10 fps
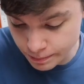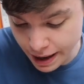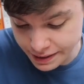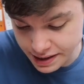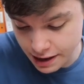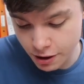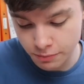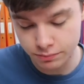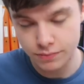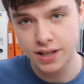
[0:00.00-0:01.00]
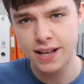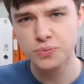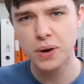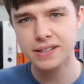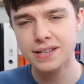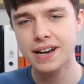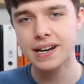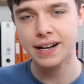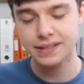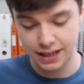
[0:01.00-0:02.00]
by 0. So that's why tan
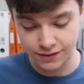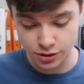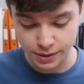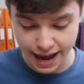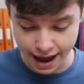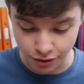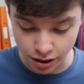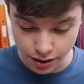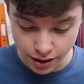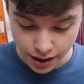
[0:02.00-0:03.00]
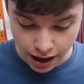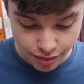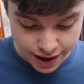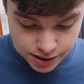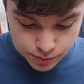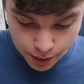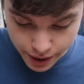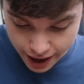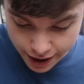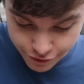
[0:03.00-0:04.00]
90 gives you an error. And that's why
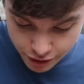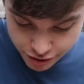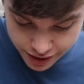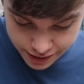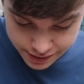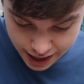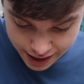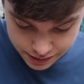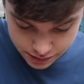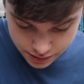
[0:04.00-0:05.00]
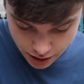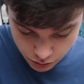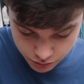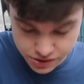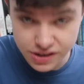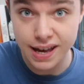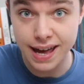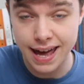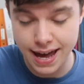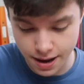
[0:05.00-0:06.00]
we have these asymptotes
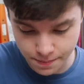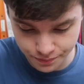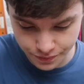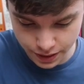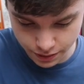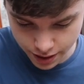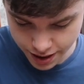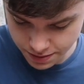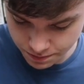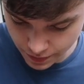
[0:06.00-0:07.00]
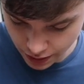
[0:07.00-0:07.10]
here. Okay.